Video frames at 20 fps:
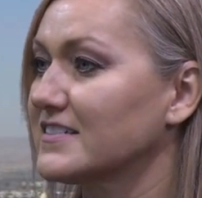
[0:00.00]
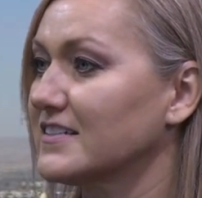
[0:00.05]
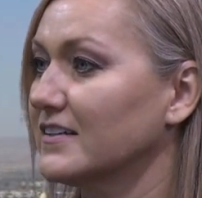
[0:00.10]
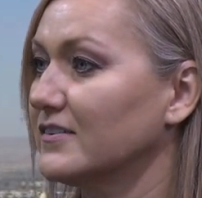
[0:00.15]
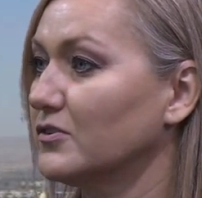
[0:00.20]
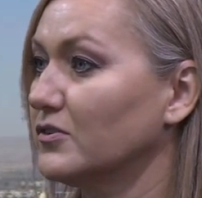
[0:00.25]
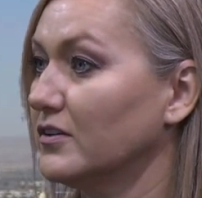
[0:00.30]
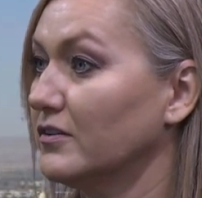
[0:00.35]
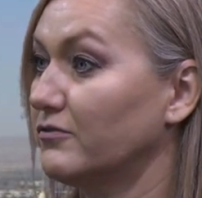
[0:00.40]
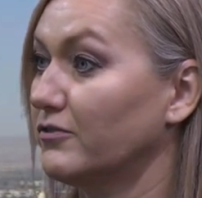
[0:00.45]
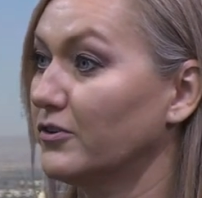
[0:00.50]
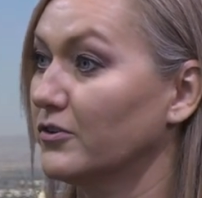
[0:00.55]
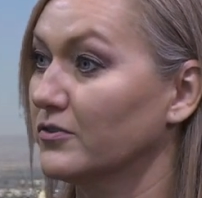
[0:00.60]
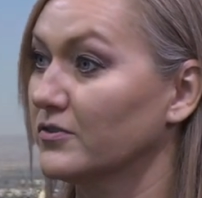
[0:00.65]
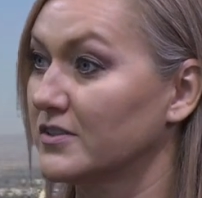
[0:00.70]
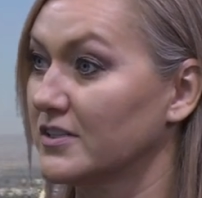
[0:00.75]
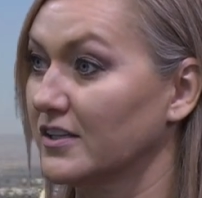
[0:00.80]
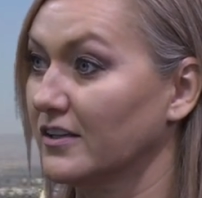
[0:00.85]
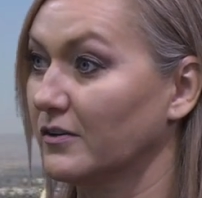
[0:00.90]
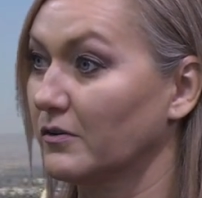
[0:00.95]
And if you're
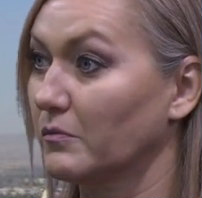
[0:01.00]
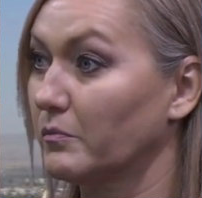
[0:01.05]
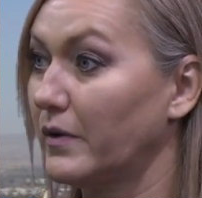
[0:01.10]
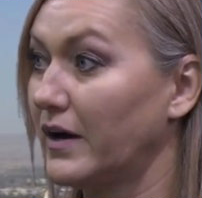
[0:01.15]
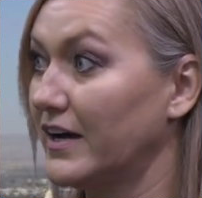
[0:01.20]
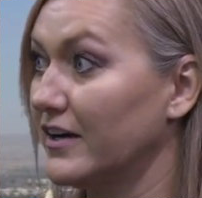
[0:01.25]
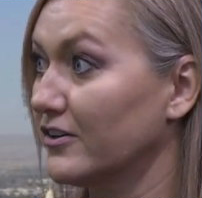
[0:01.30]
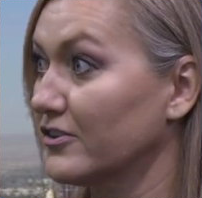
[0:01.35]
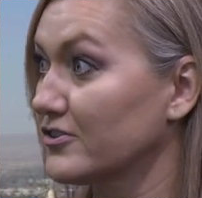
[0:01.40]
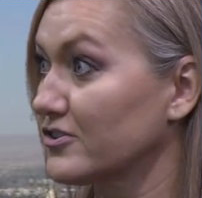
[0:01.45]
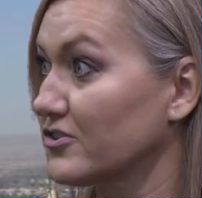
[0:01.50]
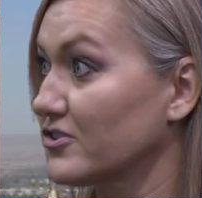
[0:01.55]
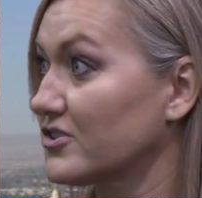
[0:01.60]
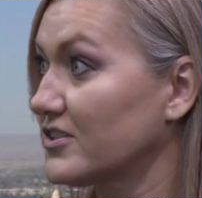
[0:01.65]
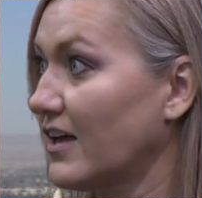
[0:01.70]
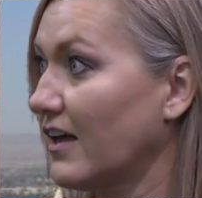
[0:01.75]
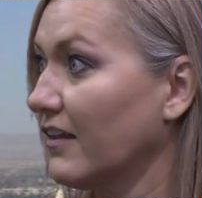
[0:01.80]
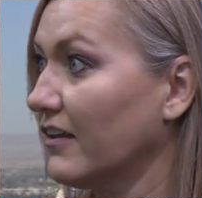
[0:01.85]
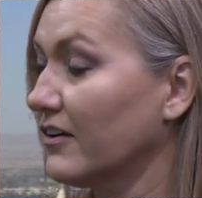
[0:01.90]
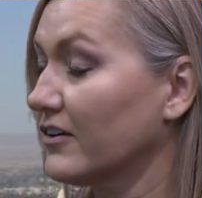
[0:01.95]
dealing with buyers or
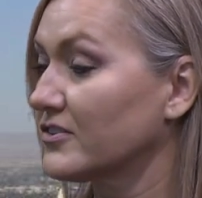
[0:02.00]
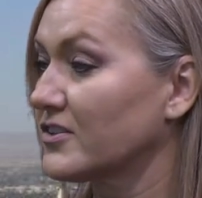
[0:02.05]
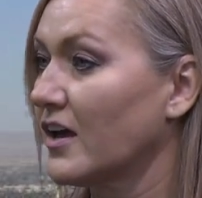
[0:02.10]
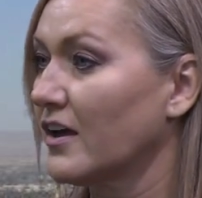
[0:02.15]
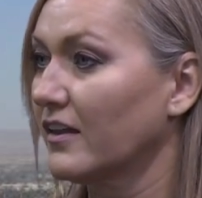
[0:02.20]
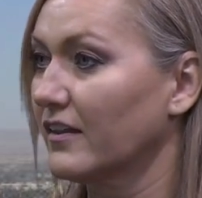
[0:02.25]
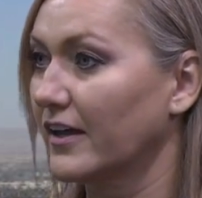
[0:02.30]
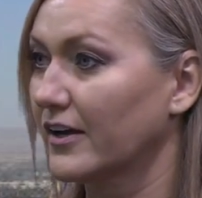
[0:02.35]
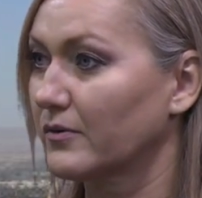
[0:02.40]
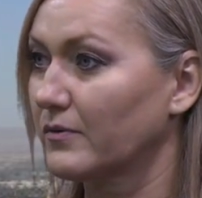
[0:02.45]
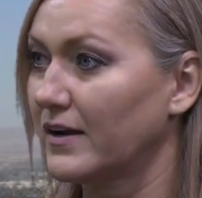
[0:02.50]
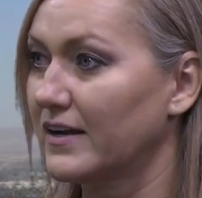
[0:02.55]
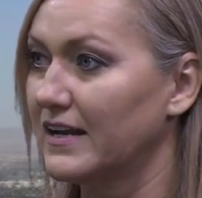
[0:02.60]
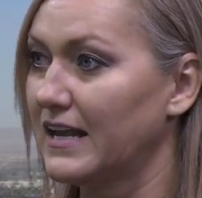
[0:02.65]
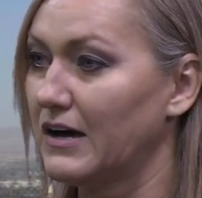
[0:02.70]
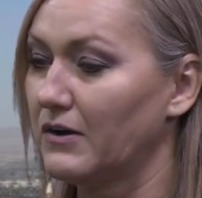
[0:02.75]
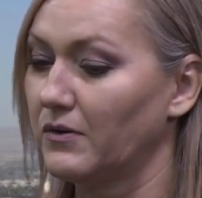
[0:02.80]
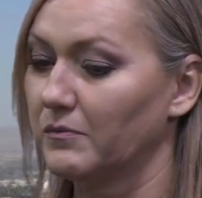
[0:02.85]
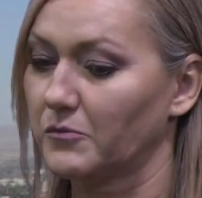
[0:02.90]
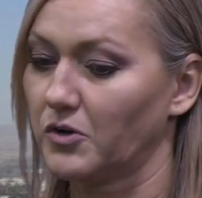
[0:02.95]
sellers, like right
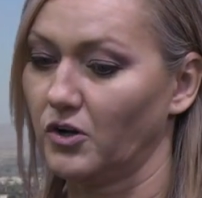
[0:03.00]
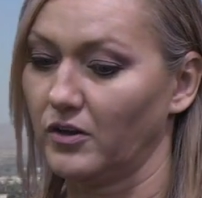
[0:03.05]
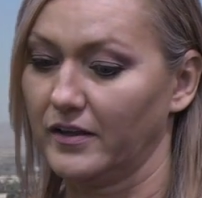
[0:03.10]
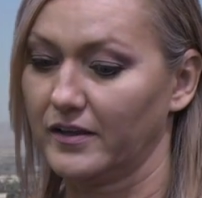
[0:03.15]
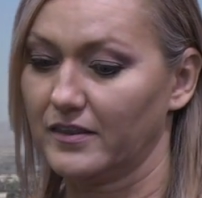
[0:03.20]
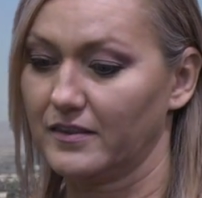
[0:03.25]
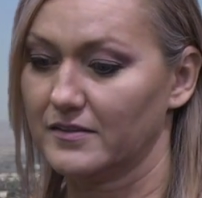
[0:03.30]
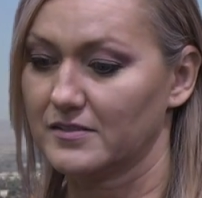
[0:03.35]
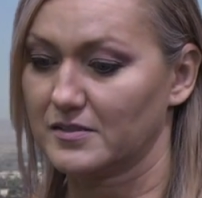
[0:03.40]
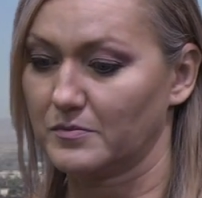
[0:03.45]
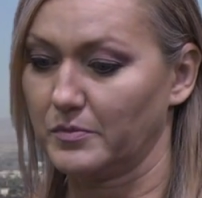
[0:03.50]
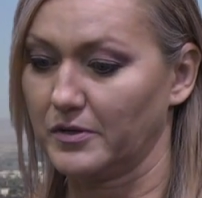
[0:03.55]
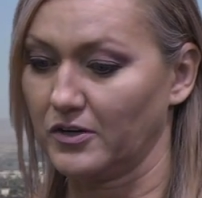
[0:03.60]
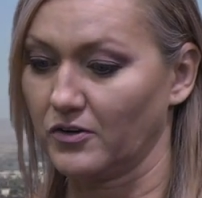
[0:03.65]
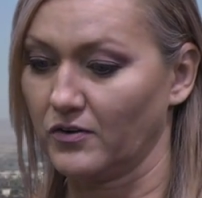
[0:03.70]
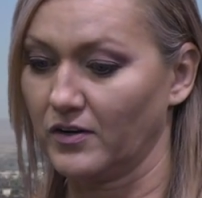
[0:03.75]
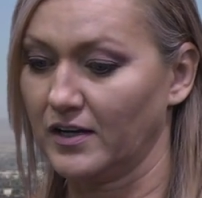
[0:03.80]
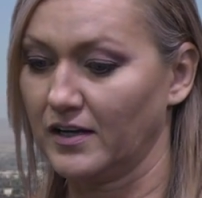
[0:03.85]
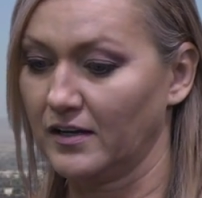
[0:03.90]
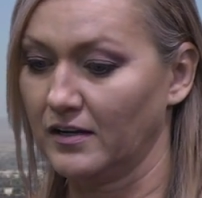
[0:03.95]
now I'm calling this
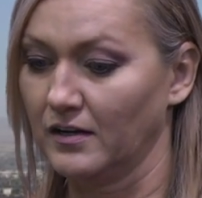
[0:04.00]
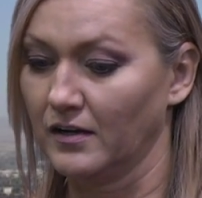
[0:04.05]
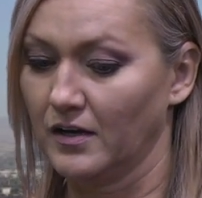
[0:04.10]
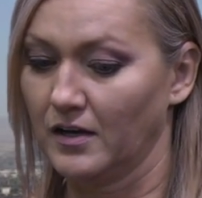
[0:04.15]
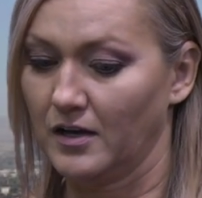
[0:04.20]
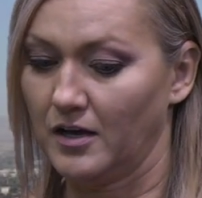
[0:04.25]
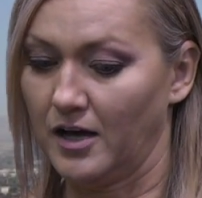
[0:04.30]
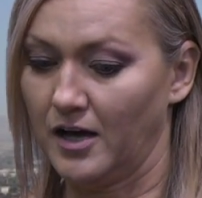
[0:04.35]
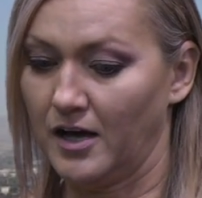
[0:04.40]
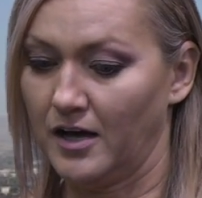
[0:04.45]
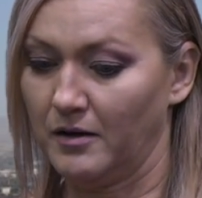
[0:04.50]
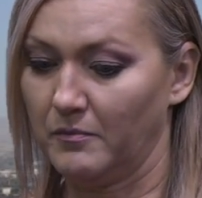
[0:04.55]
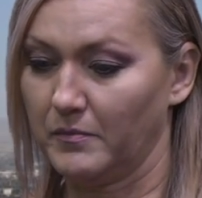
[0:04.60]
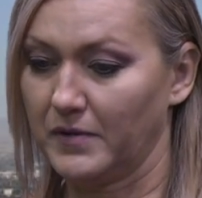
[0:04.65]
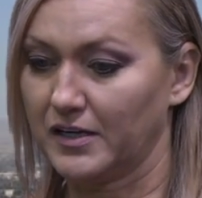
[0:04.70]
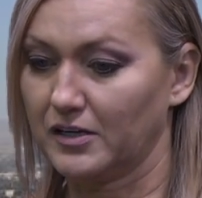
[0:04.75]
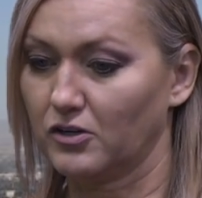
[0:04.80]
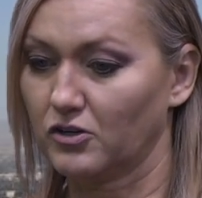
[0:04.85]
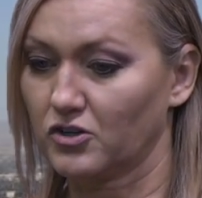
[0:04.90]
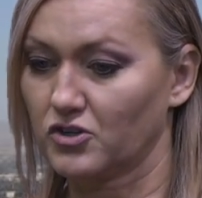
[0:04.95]
period
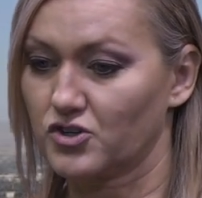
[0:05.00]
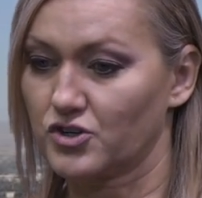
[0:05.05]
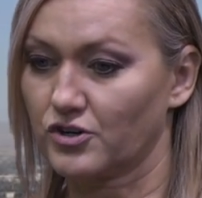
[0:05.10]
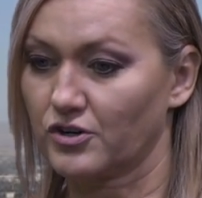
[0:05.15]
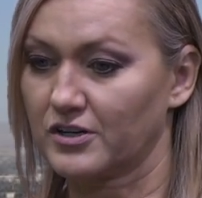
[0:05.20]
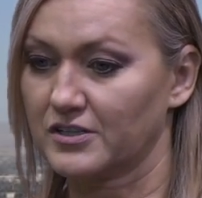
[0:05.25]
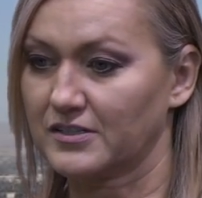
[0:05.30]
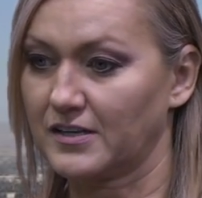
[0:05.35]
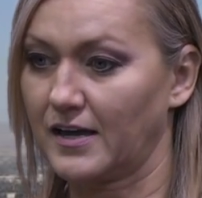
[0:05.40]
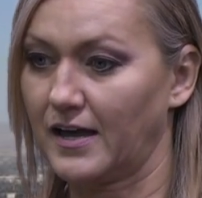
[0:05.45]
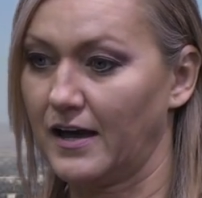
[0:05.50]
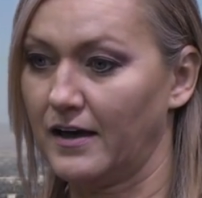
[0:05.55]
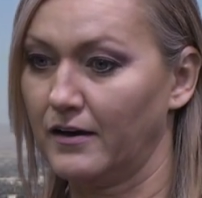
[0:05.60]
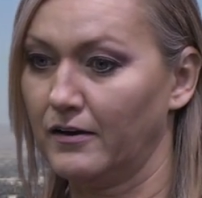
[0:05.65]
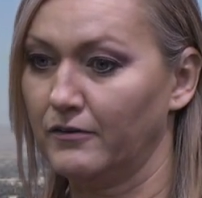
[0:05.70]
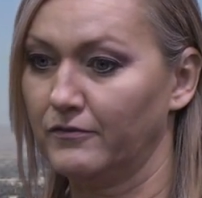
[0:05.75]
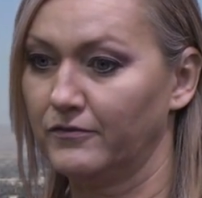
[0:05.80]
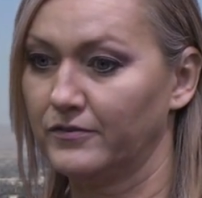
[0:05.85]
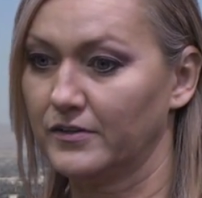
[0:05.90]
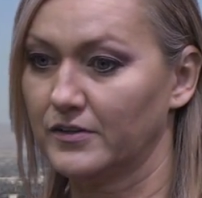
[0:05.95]
my nurture, because I
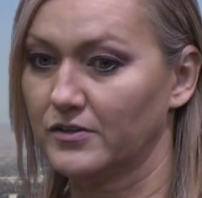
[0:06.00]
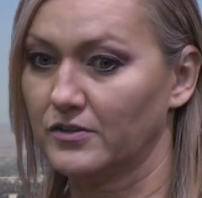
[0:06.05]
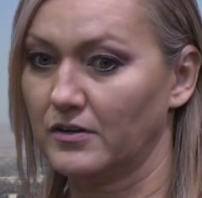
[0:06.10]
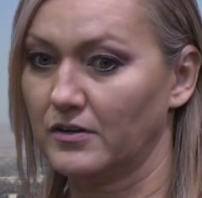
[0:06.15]
have